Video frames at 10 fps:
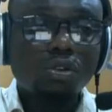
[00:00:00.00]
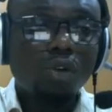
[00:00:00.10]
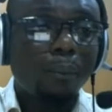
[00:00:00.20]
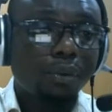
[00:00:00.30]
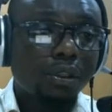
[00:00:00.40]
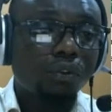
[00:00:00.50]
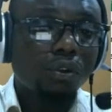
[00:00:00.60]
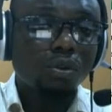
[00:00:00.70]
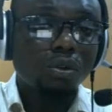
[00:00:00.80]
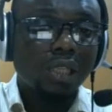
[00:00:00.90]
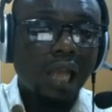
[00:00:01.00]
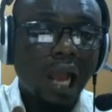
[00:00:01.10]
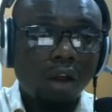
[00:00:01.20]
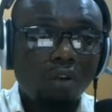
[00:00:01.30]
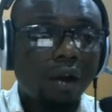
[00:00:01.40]
compute for
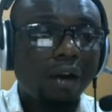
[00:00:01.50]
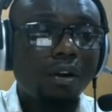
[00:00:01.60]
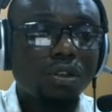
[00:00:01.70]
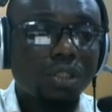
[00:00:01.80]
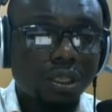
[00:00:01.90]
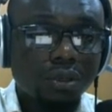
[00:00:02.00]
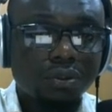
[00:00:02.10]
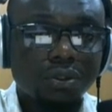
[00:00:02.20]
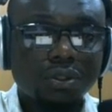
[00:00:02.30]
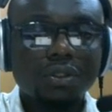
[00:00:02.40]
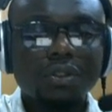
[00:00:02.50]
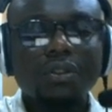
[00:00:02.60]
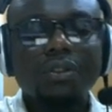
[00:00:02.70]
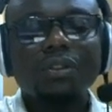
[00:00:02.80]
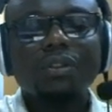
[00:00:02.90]
total overall sales,
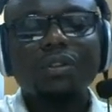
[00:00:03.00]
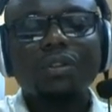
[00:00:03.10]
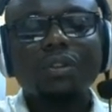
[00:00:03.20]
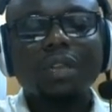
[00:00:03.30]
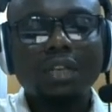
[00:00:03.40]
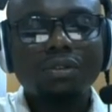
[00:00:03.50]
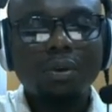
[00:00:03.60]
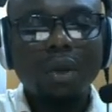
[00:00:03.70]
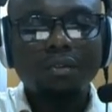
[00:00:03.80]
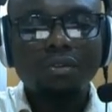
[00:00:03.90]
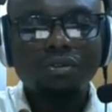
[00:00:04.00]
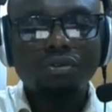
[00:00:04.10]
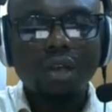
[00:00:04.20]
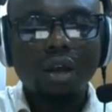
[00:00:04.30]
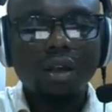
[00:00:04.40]
that's why we have to scroll
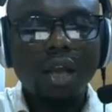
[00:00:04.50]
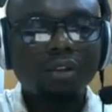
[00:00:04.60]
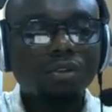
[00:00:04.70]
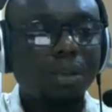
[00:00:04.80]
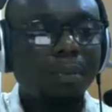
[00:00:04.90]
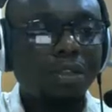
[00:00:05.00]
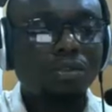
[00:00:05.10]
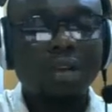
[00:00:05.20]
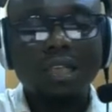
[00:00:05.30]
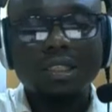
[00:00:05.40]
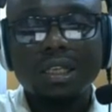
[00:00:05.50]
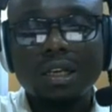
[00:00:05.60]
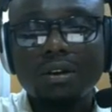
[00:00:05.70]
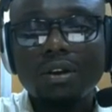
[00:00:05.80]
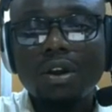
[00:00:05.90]
down and use a particular
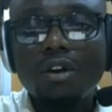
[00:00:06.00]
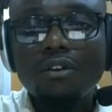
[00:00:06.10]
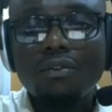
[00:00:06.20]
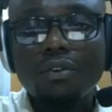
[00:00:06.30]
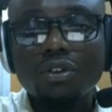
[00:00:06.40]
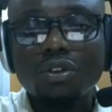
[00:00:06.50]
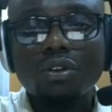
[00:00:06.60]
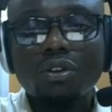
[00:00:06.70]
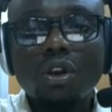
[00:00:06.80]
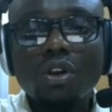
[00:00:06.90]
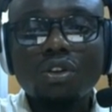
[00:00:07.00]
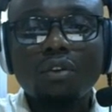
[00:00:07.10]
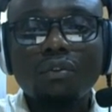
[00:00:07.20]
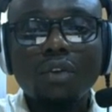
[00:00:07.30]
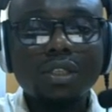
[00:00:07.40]
Excel function. So the
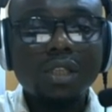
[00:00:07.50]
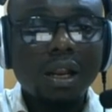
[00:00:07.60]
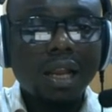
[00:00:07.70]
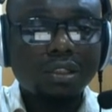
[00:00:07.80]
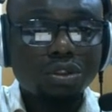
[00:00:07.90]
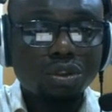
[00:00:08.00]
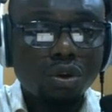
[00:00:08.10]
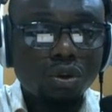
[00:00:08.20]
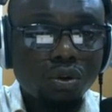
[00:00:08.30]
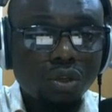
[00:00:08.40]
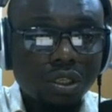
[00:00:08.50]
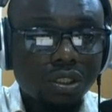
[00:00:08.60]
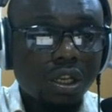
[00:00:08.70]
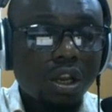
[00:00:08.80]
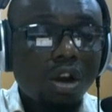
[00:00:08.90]
first thing I'd like to show you is,
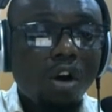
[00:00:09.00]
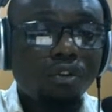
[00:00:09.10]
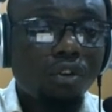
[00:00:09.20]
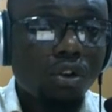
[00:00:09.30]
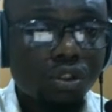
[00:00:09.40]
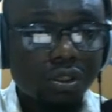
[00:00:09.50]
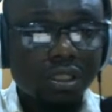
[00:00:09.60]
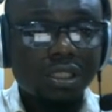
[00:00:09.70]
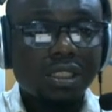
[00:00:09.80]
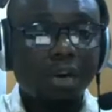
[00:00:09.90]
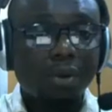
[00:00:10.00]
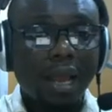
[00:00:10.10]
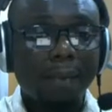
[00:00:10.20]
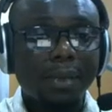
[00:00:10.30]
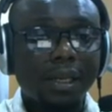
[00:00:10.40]
of course, you understand when
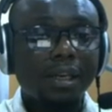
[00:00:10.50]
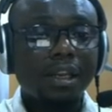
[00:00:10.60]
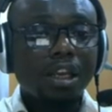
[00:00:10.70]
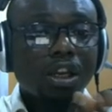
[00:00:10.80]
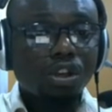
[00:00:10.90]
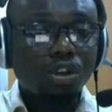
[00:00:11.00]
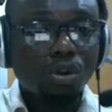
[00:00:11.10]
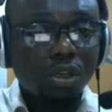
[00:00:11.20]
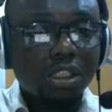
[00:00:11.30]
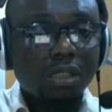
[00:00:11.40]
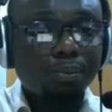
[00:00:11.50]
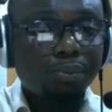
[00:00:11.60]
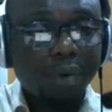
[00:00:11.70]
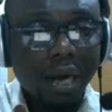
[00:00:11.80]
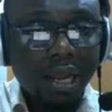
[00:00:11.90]
I mean unit
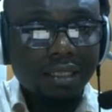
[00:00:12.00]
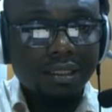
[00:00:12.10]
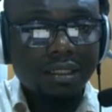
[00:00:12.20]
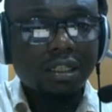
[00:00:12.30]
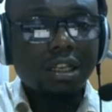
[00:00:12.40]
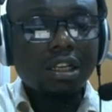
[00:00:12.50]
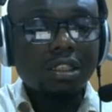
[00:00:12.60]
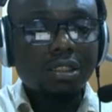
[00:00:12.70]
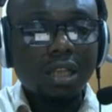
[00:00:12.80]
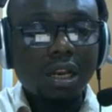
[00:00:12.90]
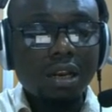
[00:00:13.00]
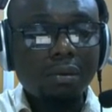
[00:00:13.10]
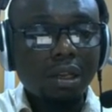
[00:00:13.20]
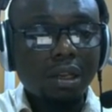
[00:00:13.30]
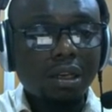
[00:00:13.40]
price, selling
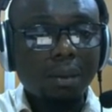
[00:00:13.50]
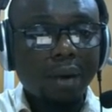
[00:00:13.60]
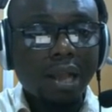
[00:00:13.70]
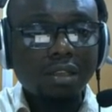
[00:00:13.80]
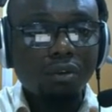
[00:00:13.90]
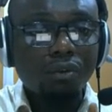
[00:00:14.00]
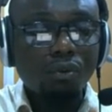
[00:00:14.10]
the price of